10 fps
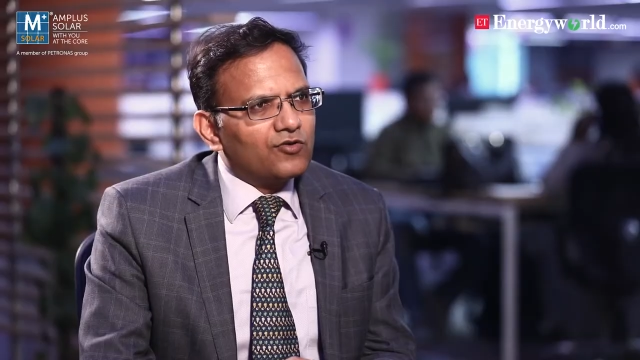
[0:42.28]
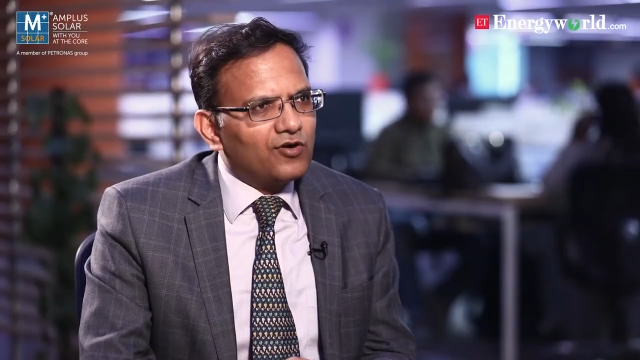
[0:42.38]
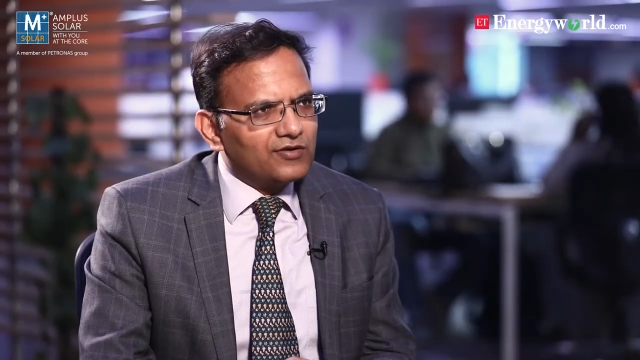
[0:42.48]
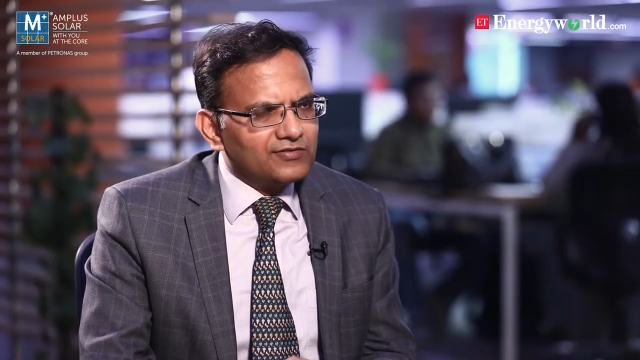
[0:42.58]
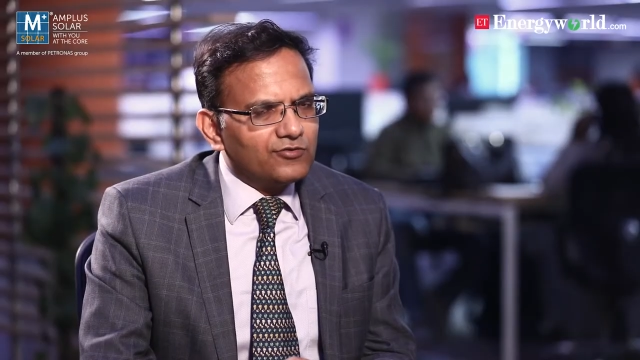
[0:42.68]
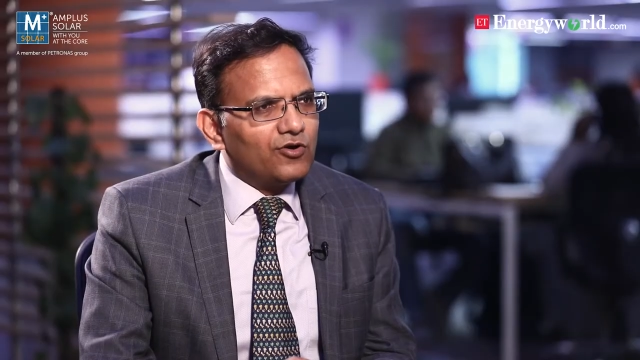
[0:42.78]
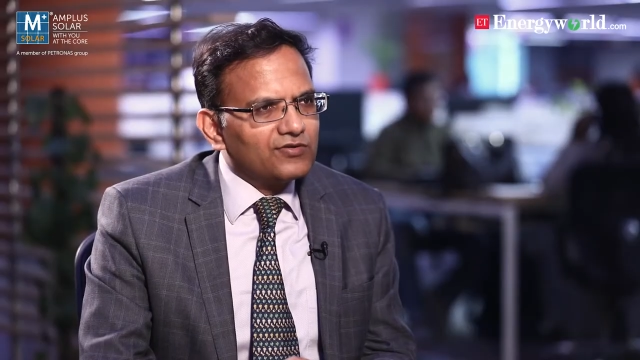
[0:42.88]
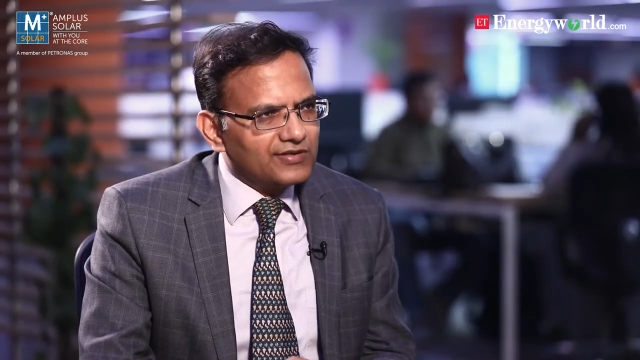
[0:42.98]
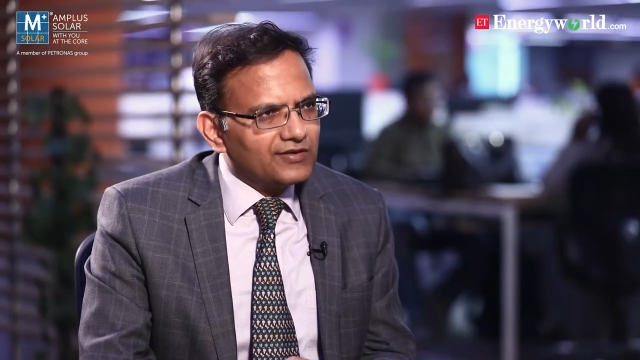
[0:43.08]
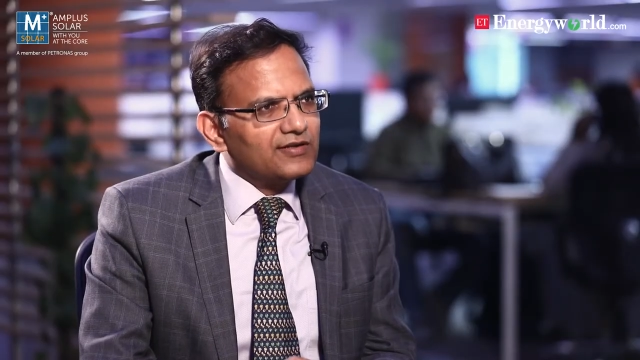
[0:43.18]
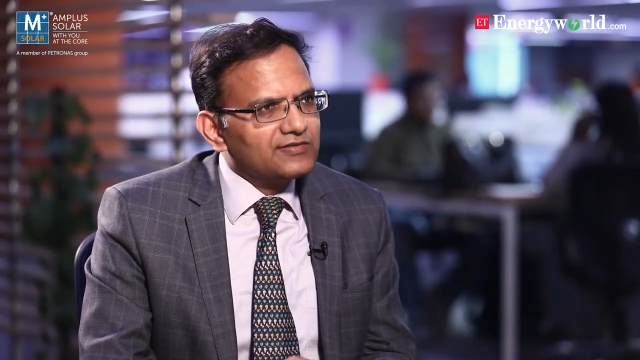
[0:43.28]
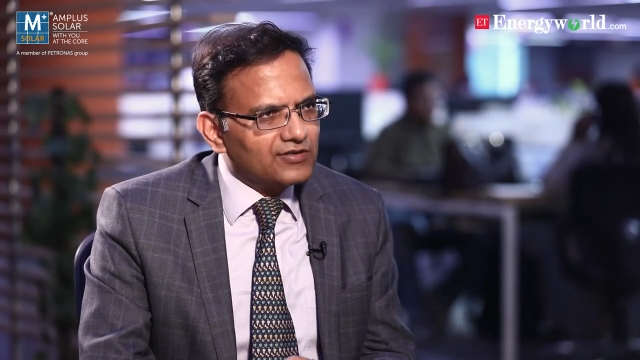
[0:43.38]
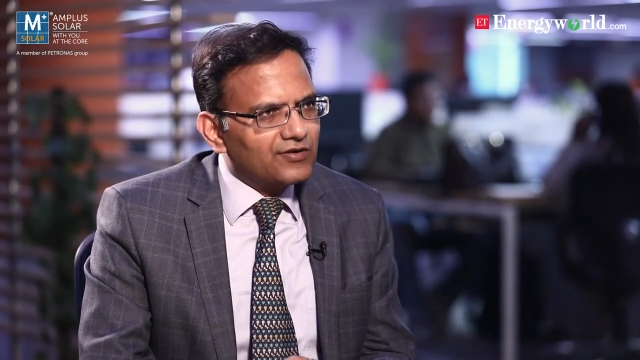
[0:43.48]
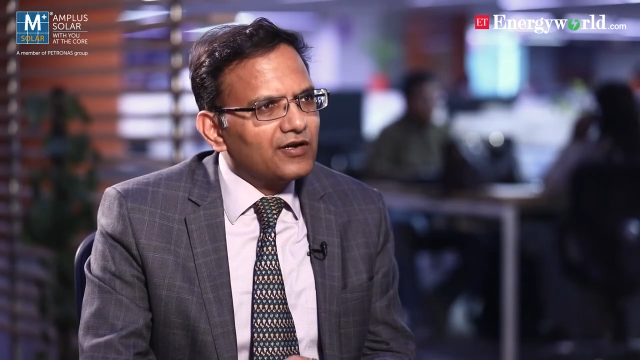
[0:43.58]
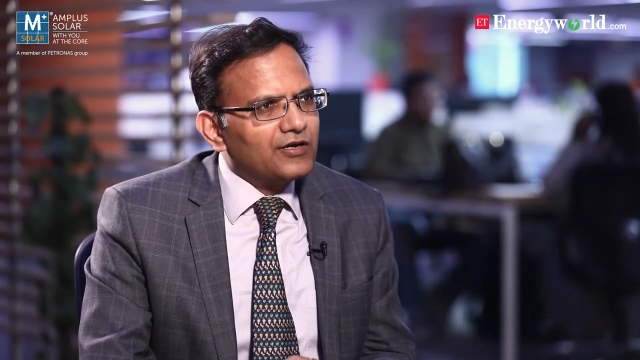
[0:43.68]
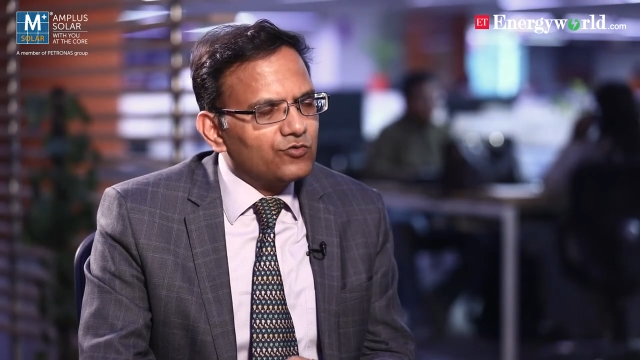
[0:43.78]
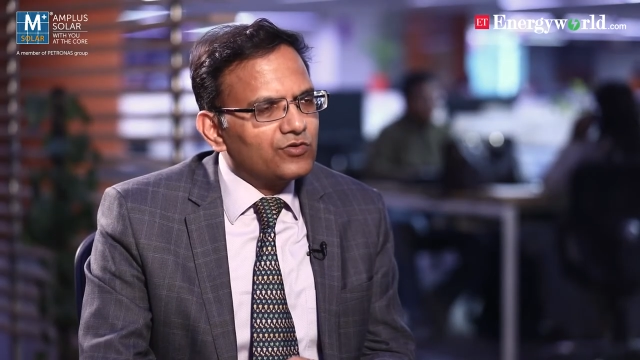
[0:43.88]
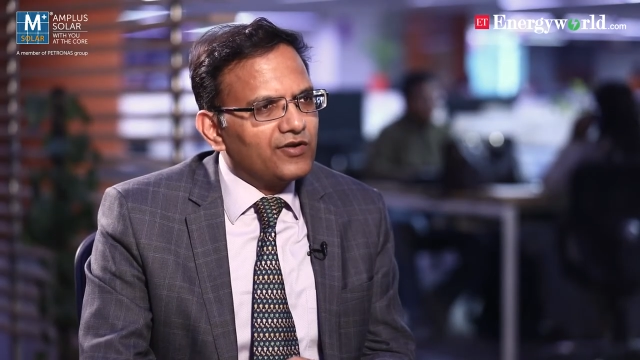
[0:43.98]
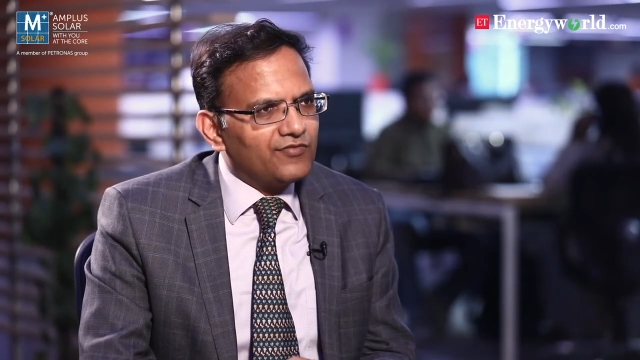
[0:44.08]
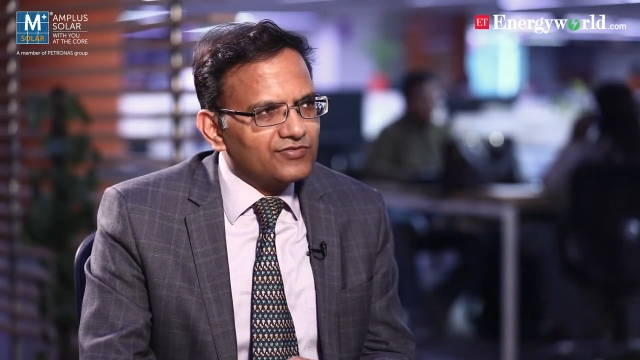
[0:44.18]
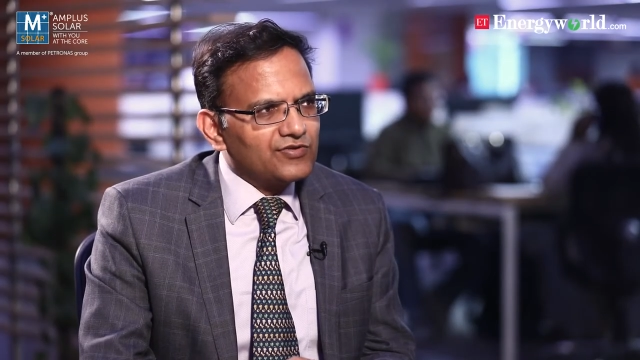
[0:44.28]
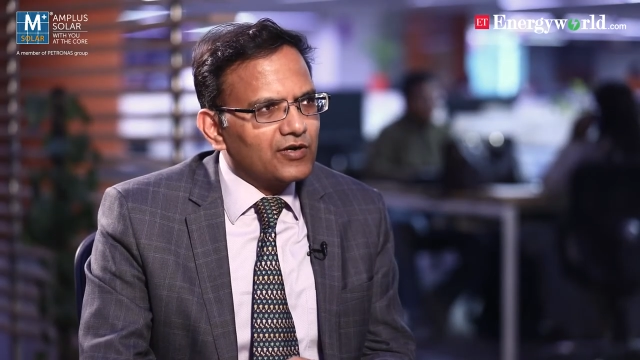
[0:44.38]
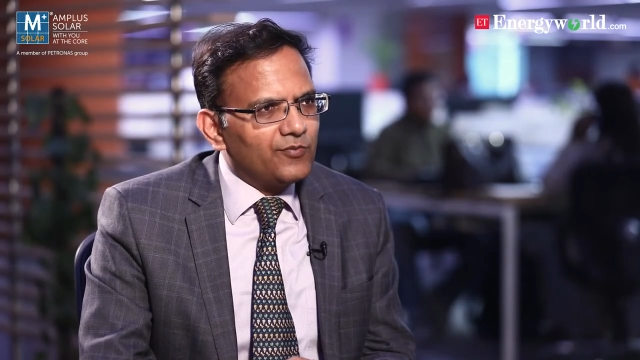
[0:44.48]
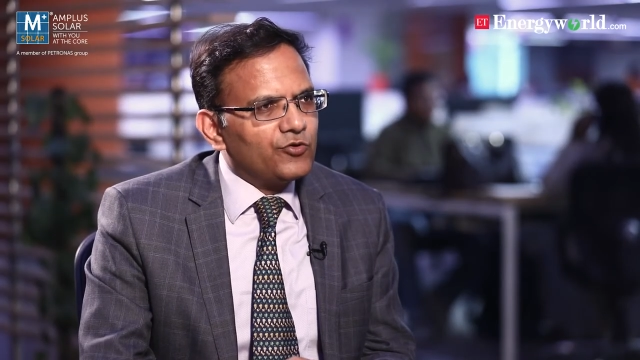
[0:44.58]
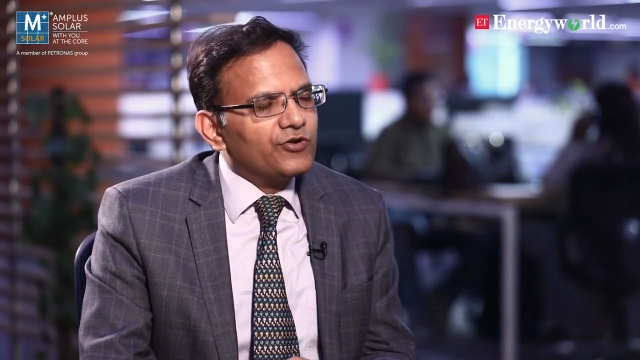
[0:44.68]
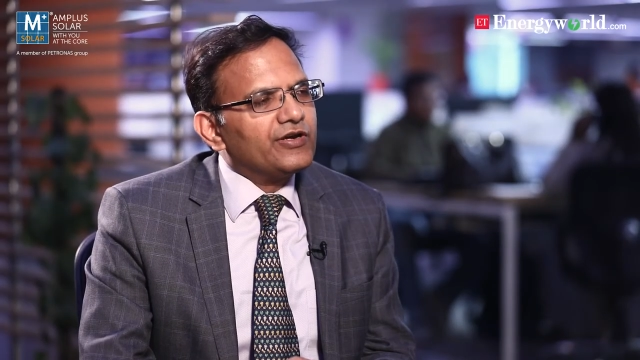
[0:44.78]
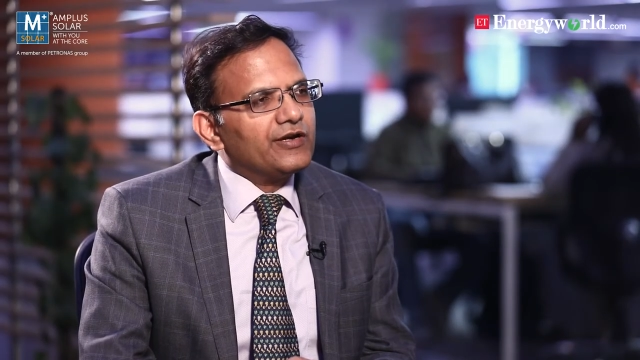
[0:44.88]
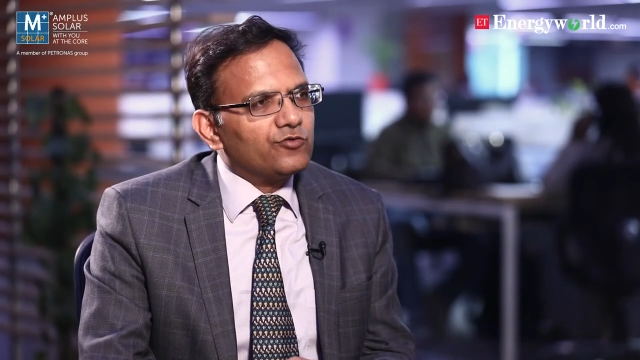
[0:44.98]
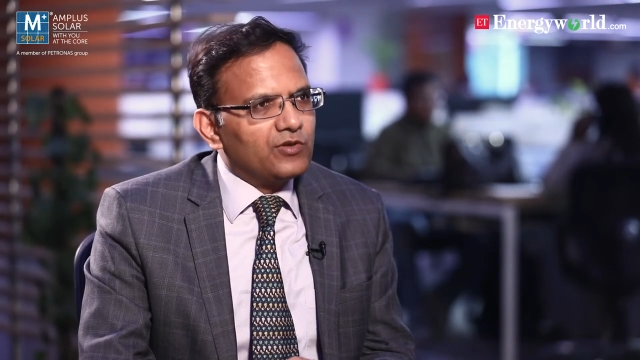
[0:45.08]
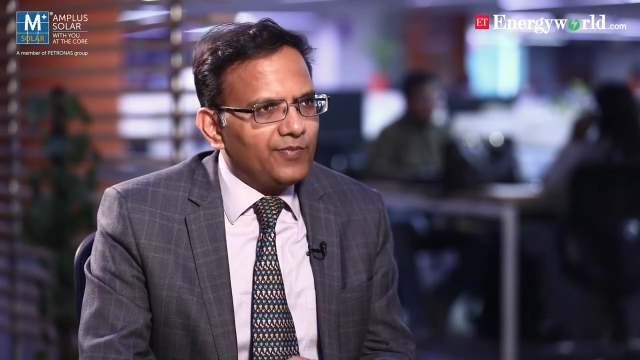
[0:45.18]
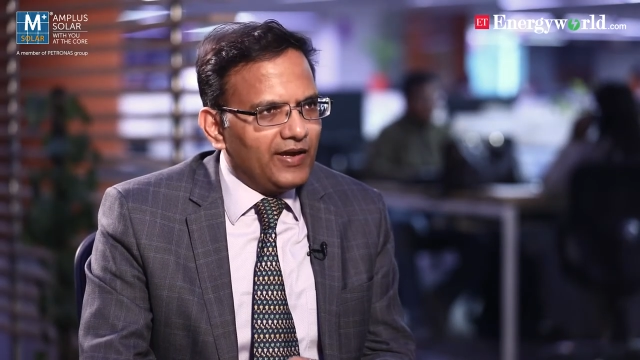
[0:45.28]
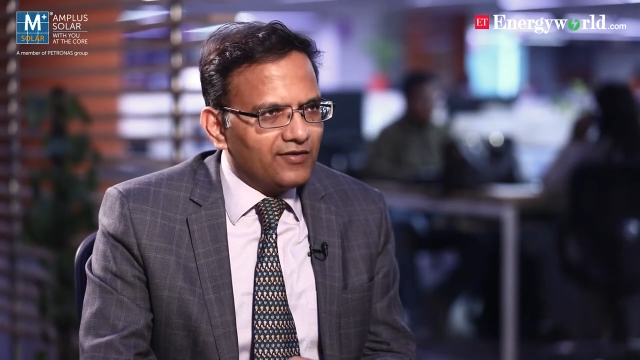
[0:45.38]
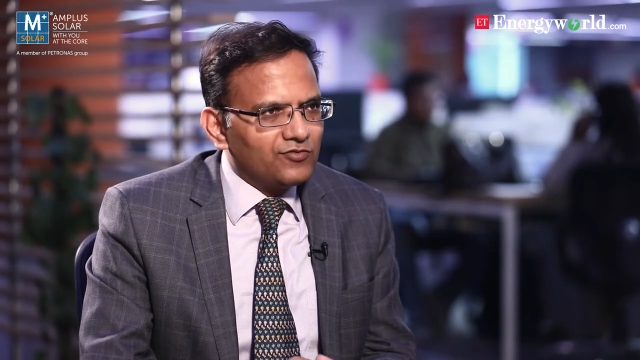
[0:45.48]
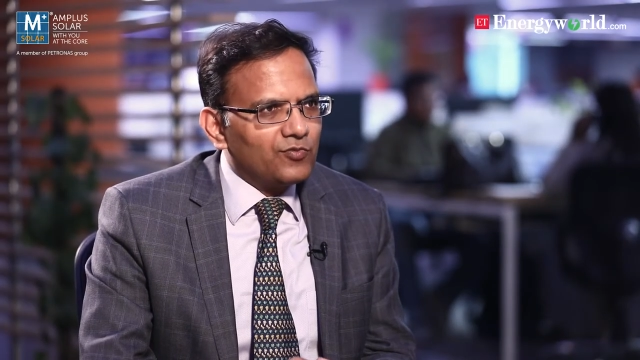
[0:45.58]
the wrong, wrong signals generally to the investor community and to the banks.